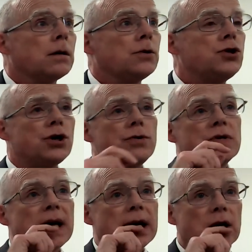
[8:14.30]
Jude
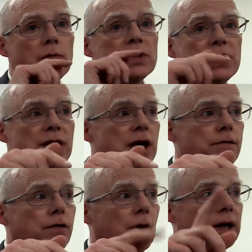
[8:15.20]
said it was
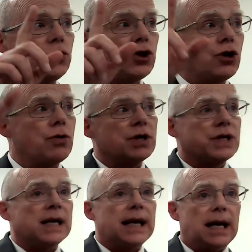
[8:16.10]
needful. And Jude is
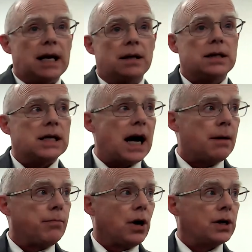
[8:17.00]
an end
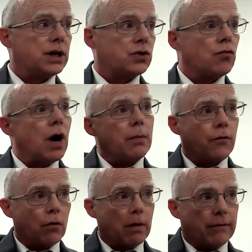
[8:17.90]
time book. Sits right
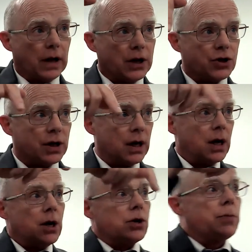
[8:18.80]
before Revelation.
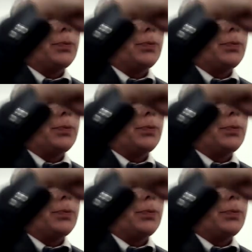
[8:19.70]
The